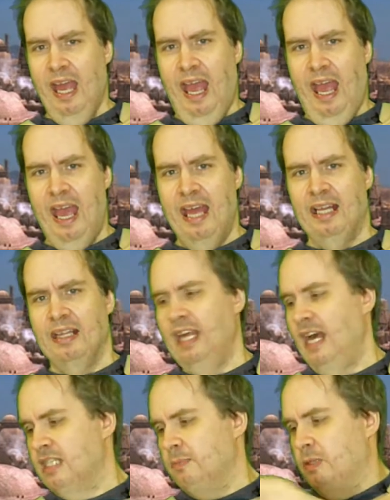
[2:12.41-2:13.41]
And
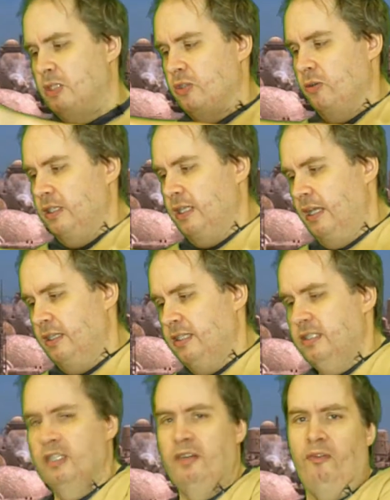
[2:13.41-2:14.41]
last but certainly not
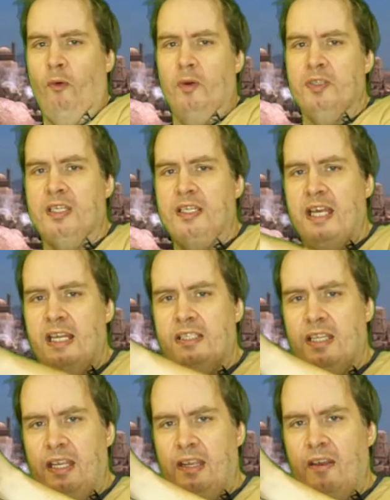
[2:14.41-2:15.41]
least is Force and
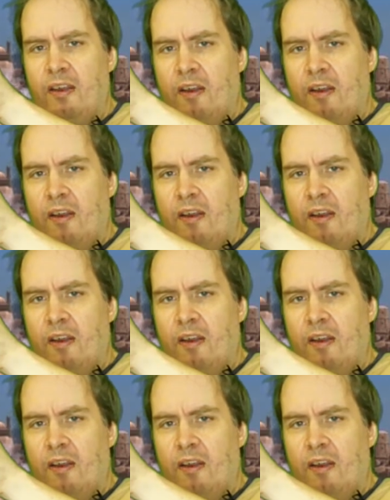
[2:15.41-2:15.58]
Destiny.